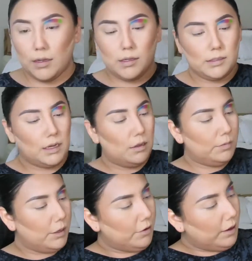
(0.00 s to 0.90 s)
And
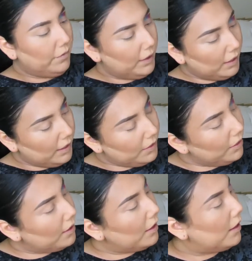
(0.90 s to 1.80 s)
I'll be grabbing,
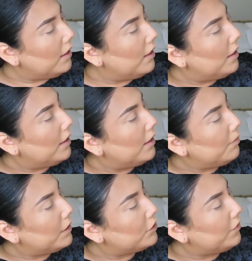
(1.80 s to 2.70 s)

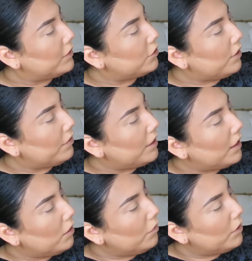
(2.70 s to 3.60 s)
I'm not sure if I should grab the
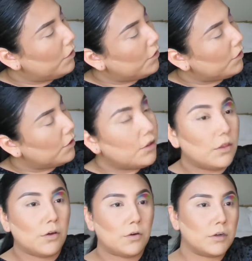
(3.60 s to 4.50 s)
yellow one or
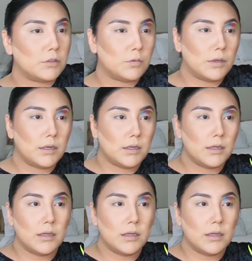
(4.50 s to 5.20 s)
the orange one.